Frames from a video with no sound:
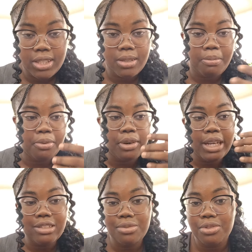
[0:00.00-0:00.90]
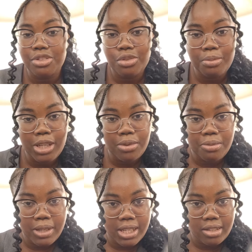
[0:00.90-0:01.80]
surprise you in so many
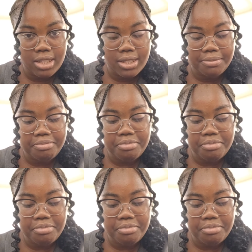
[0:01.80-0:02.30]
ways.